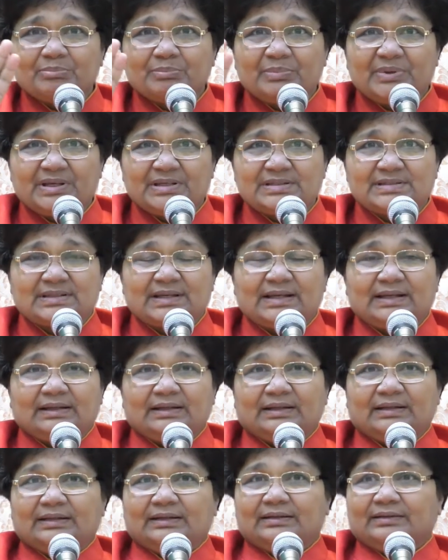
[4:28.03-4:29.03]
peace
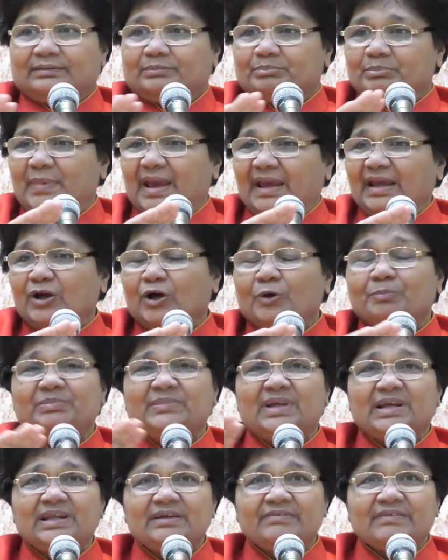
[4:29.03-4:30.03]
bank of
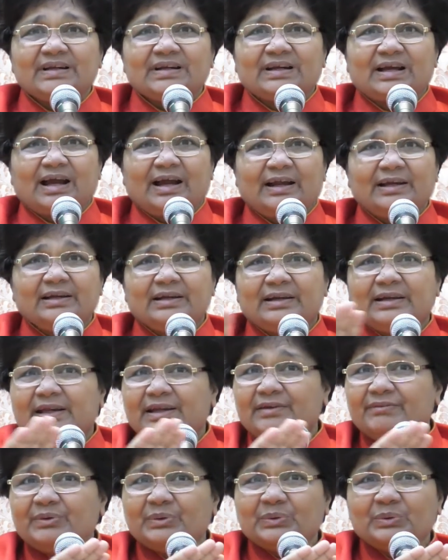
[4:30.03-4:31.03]
the river can't
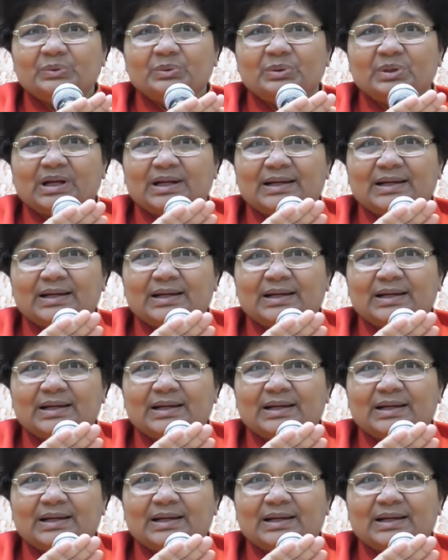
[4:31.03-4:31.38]
give you